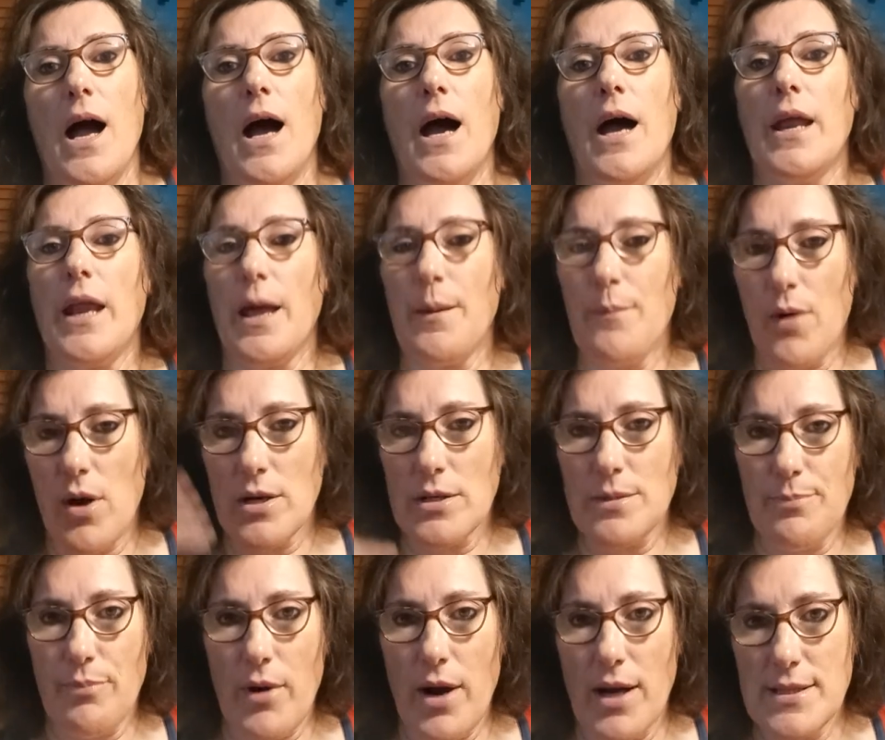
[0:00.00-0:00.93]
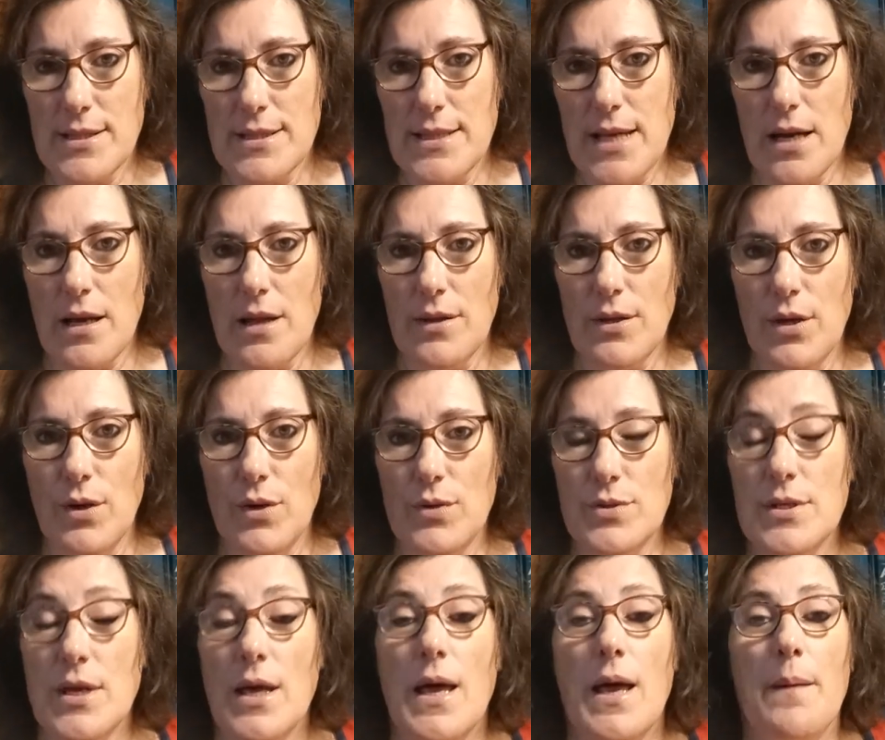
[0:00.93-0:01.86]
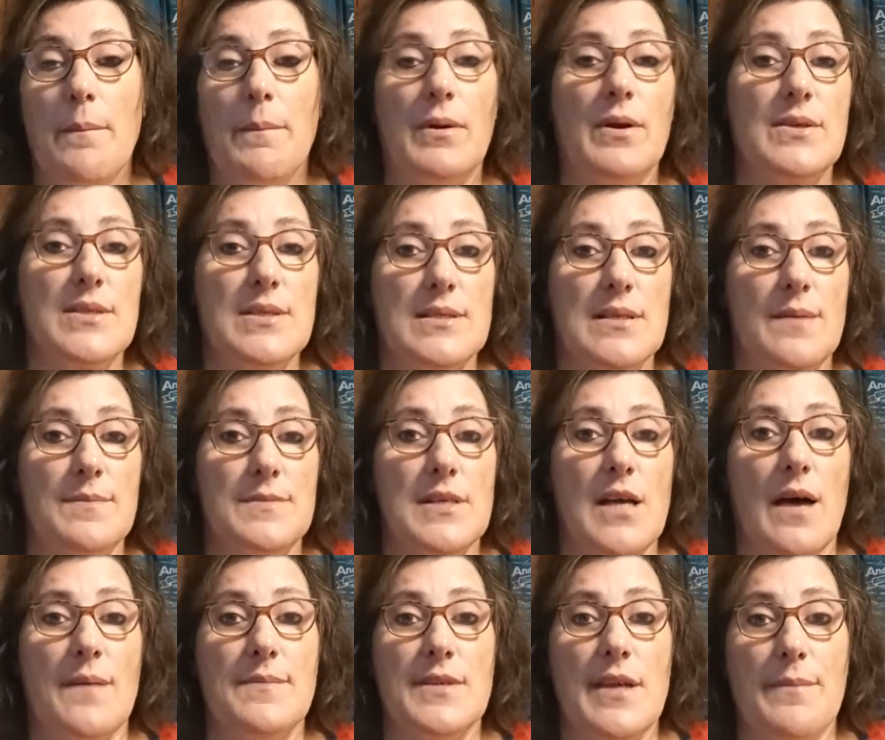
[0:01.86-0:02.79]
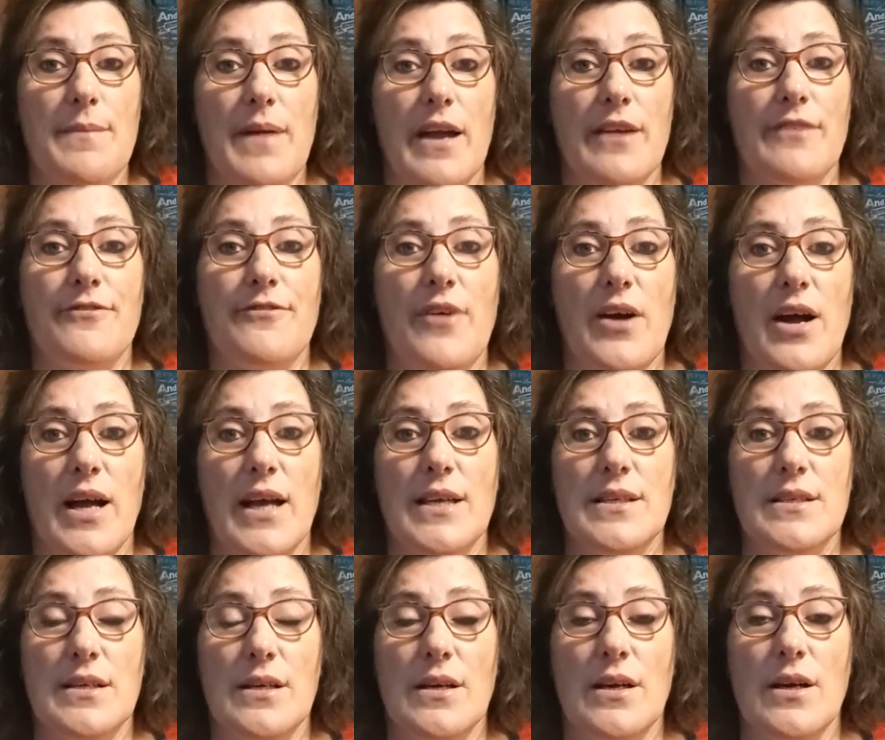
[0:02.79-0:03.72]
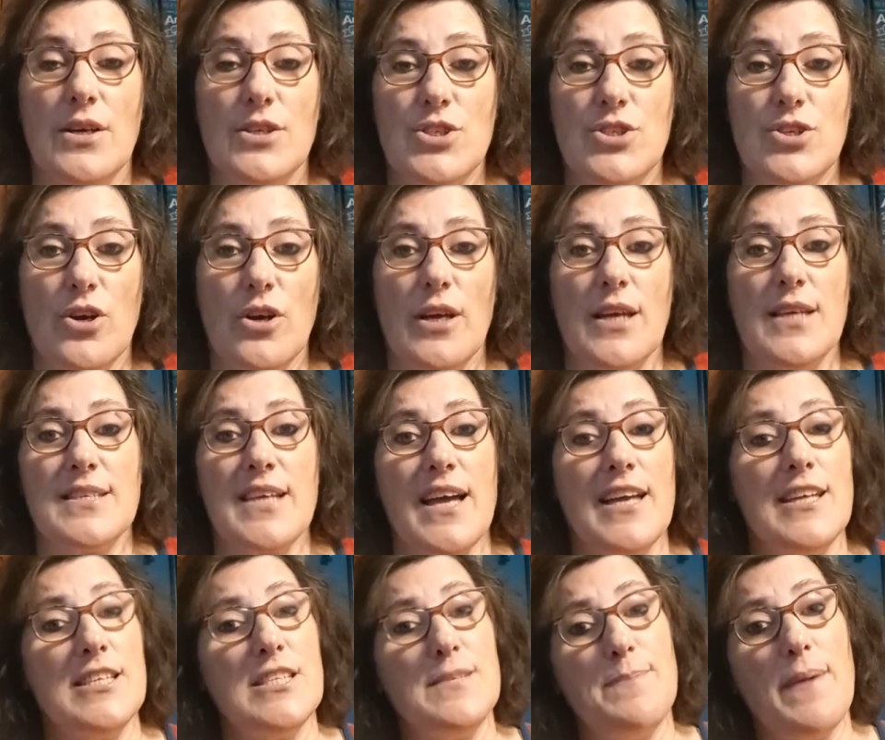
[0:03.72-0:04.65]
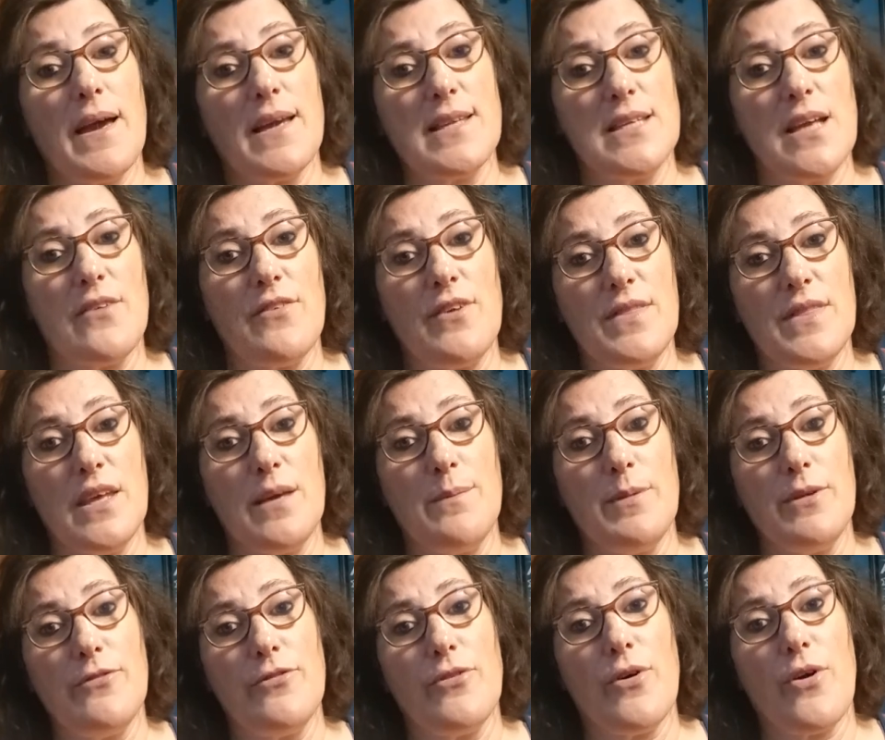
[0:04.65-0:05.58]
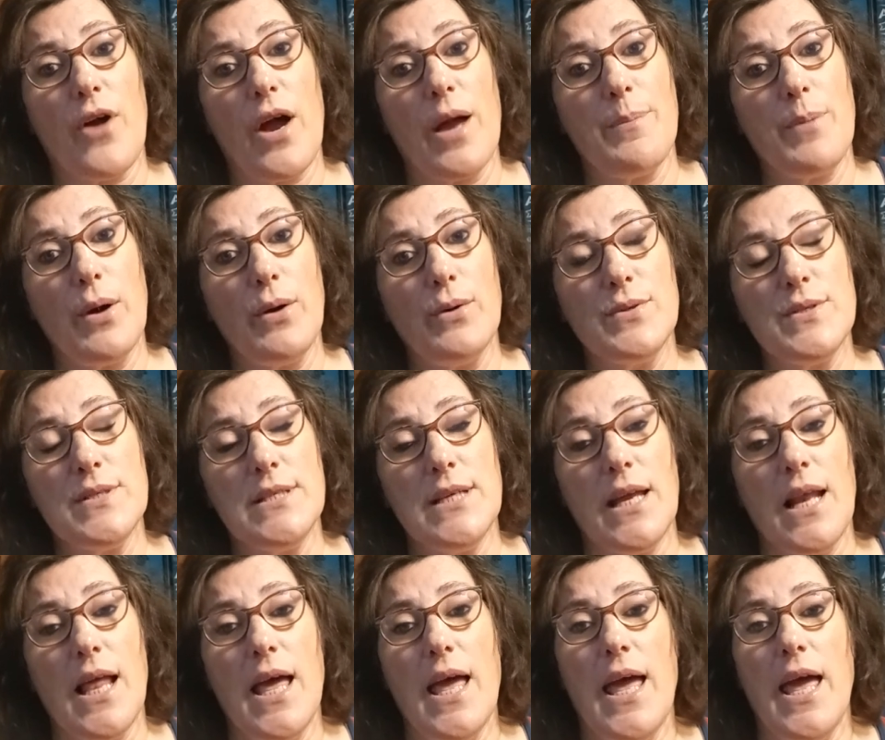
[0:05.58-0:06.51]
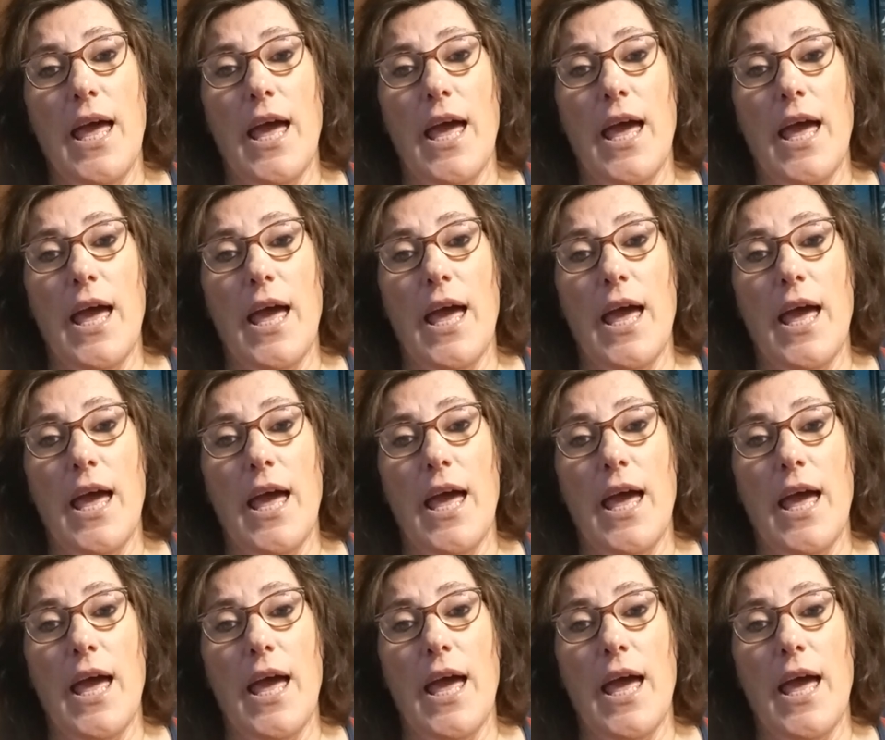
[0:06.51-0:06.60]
And I mark the price down on those. But also sometimes I might find a shirt because I inspect everything before I post it.